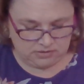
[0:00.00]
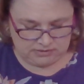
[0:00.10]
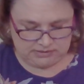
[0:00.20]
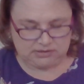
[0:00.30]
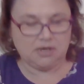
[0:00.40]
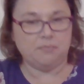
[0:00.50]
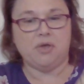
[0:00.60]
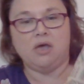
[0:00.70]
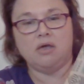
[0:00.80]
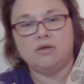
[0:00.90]
some
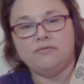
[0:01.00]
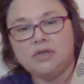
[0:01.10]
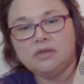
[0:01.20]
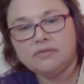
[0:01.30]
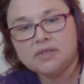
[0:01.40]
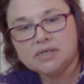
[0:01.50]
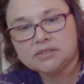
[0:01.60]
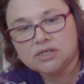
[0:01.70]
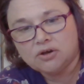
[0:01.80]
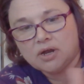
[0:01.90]
of these
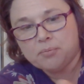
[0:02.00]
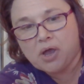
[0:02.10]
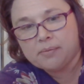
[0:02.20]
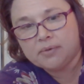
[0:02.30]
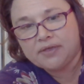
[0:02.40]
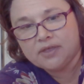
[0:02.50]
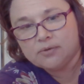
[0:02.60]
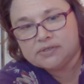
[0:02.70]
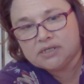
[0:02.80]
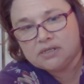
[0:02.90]
here. I think it
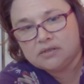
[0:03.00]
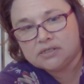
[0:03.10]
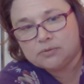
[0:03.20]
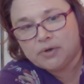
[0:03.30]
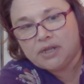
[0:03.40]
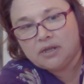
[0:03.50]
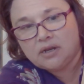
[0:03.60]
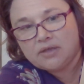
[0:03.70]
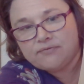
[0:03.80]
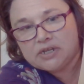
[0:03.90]
was in this one and
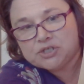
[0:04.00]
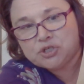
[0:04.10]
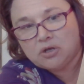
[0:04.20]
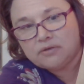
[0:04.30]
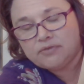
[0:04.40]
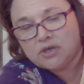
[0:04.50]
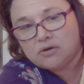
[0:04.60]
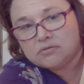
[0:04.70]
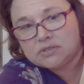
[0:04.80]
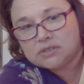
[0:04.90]
I finished all of
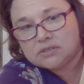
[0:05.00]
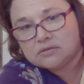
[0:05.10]
those.